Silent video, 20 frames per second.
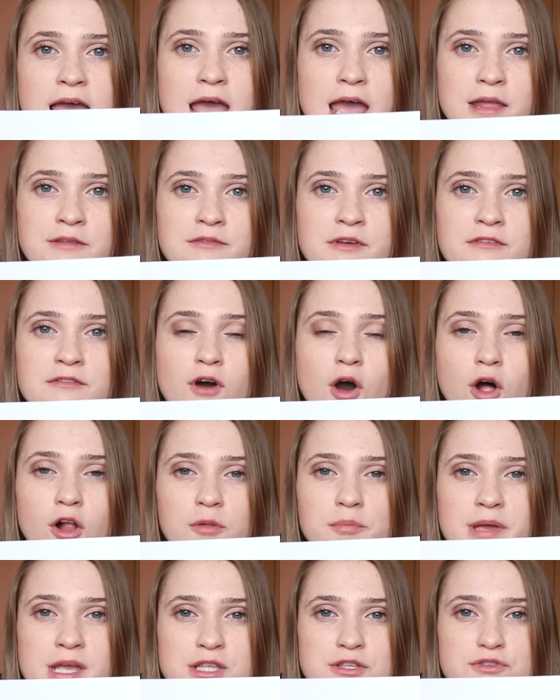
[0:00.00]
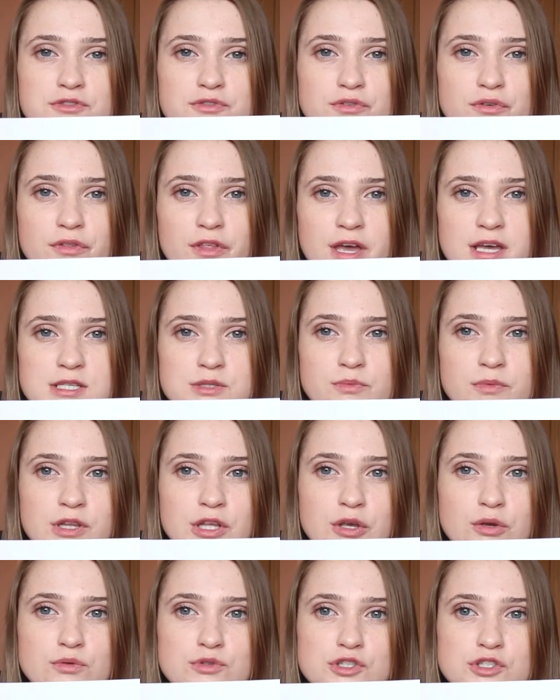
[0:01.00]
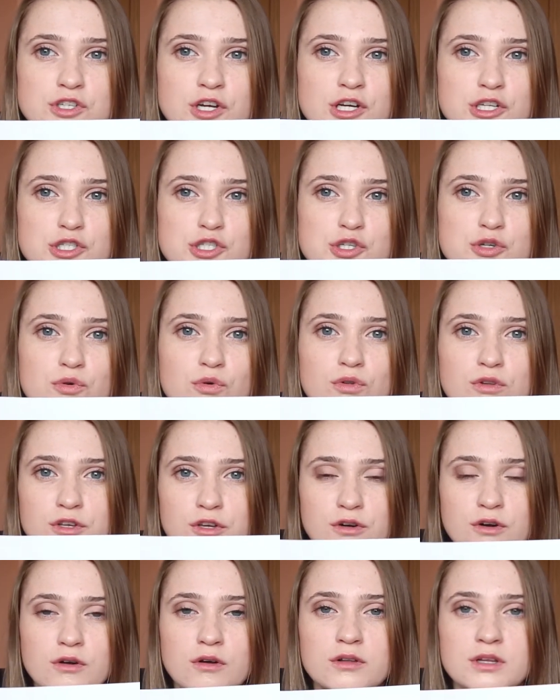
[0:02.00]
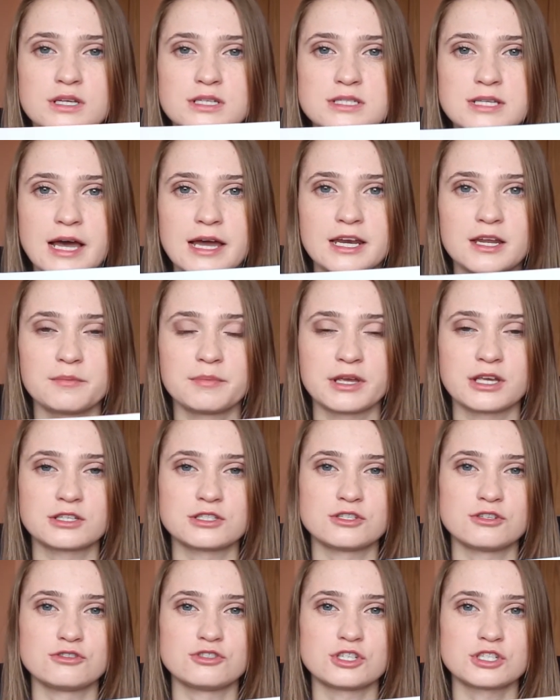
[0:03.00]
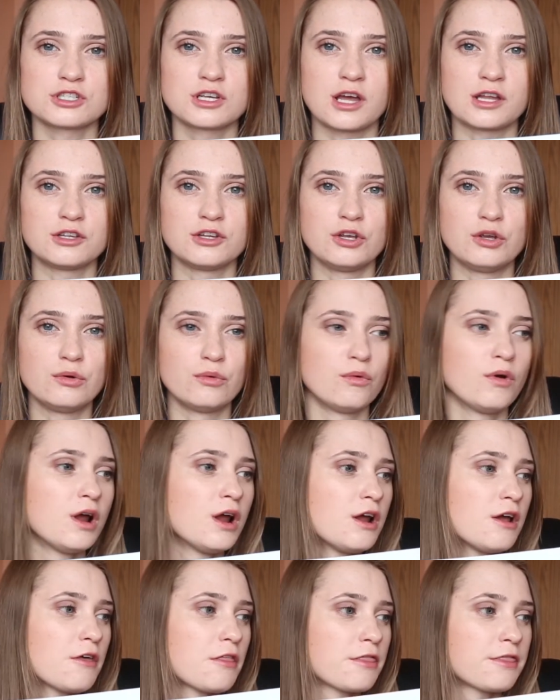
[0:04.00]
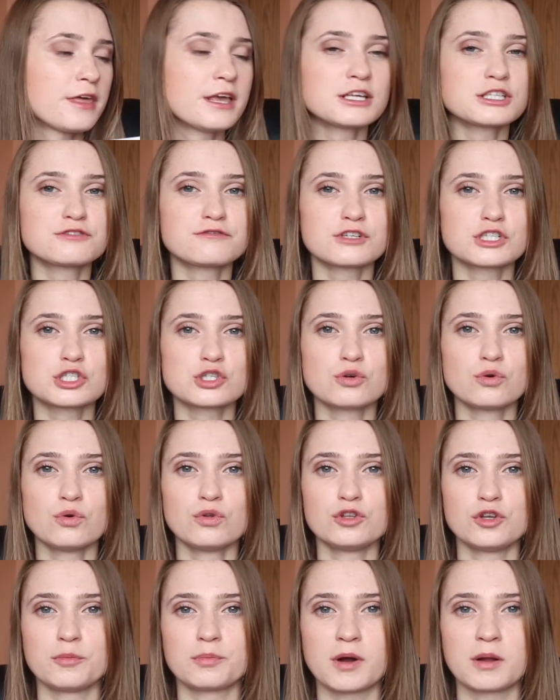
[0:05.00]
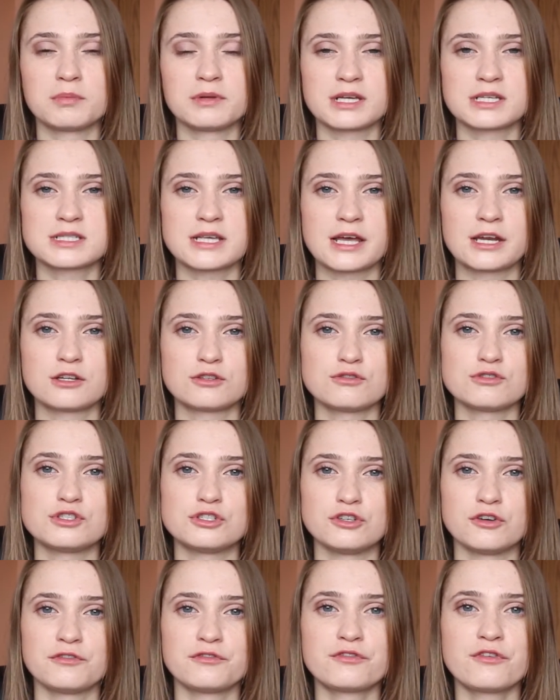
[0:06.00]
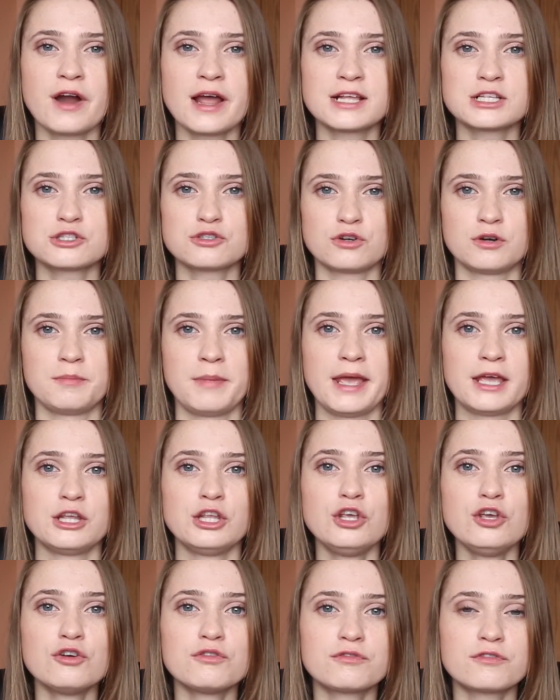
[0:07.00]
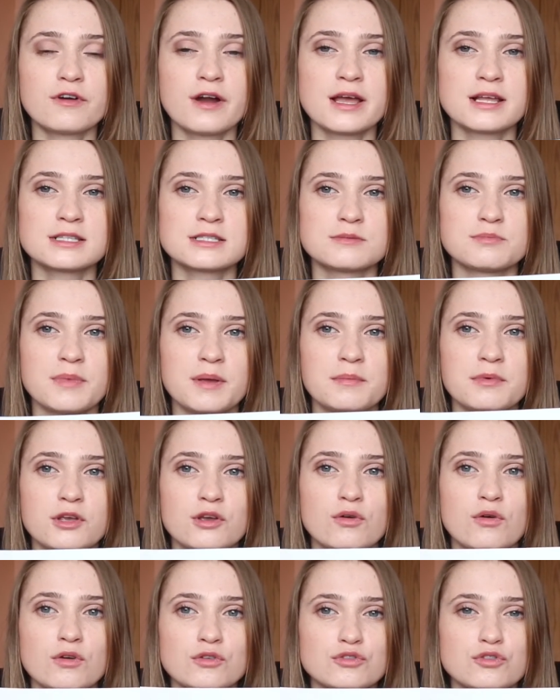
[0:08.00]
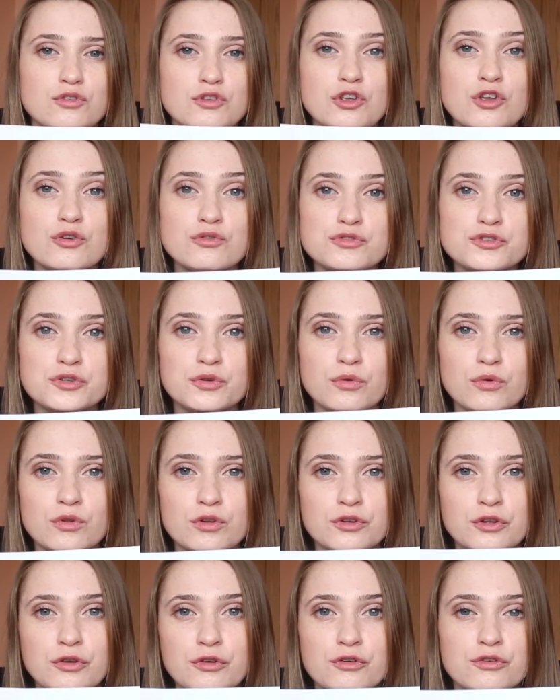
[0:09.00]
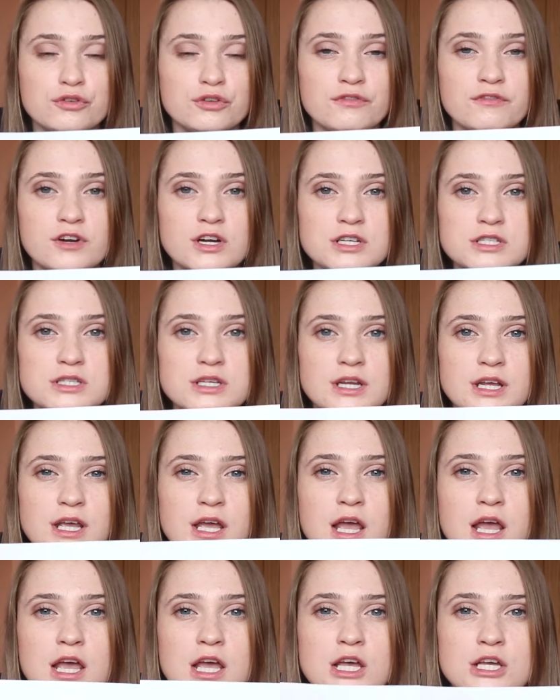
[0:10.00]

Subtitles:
And we've all been through this. When you start school, you're all excited because you just got new things for school. You're probably excited to see your friends or make new friends. Maybe you're going to new school, new university.